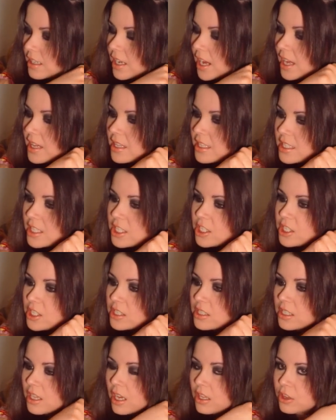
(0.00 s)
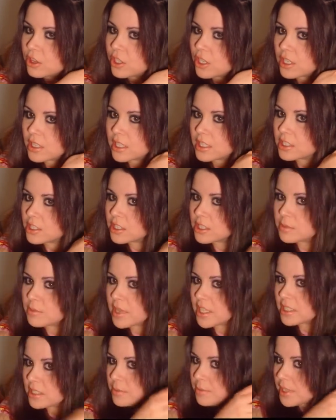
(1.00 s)
And this is just a look that's just
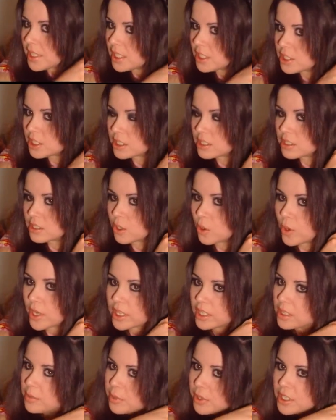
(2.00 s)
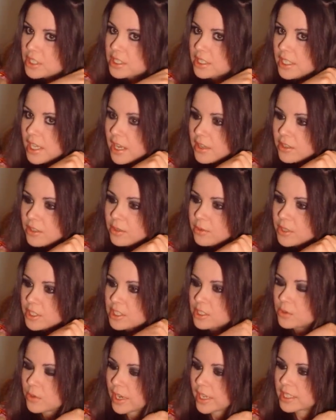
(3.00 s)
meant to be just quickly put together, which
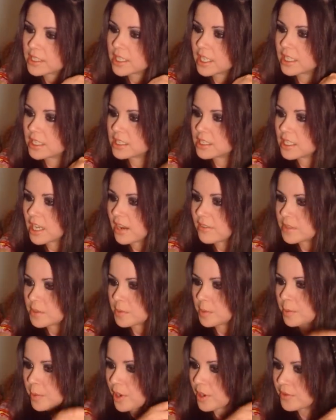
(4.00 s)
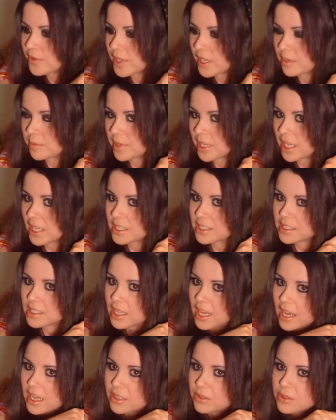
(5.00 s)
is why I say it doesn't have to be perfect because
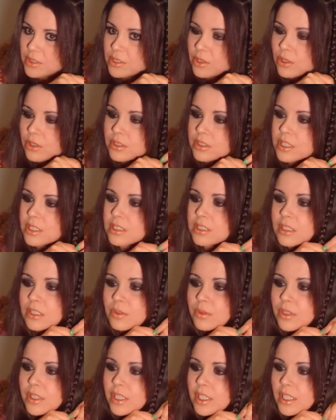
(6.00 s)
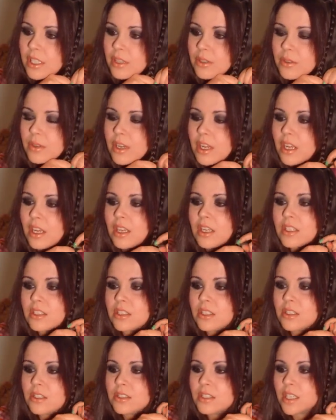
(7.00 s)
the end result does look really cute.
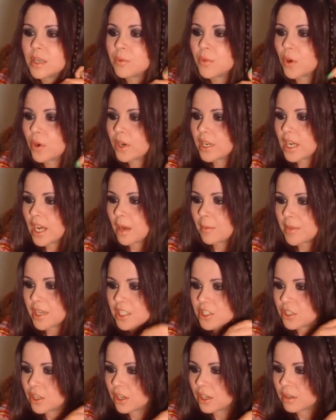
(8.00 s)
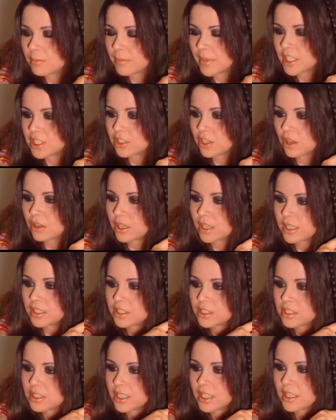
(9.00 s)
So you see I'm already on my jaw, my jawline
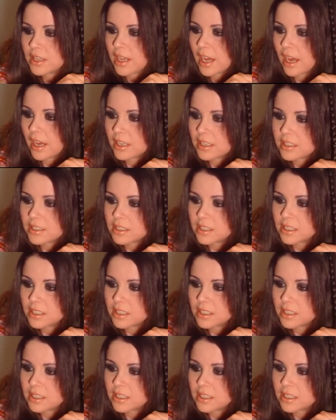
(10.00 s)
just like that.